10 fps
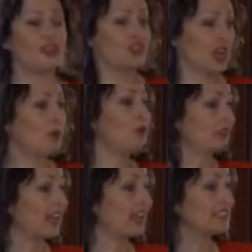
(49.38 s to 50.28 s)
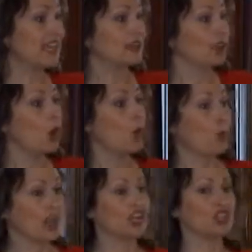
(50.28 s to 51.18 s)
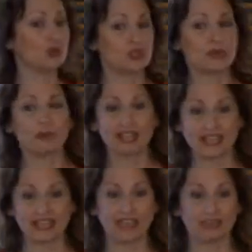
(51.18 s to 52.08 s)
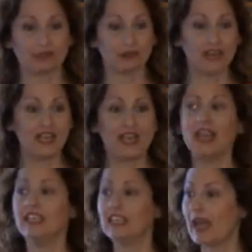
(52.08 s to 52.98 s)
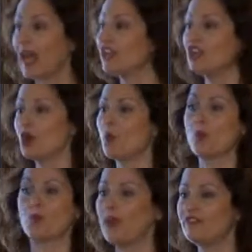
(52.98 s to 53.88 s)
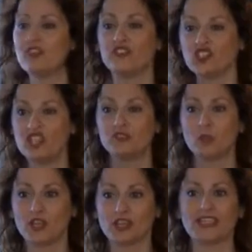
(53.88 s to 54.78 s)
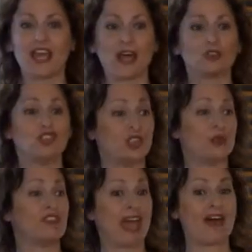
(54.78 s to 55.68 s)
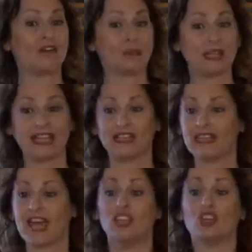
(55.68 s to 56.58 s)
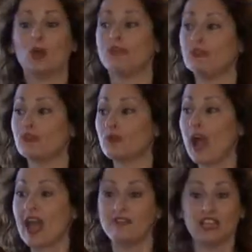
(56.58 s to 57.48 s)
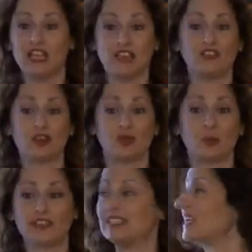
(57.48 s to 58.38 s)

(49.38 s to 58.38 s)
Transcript: the show, like I said, we're going to do some planning, right? You know, how do you know if you've achieved what you set out to do if you haven't planned? How do you know if you've arrived if you don't know what the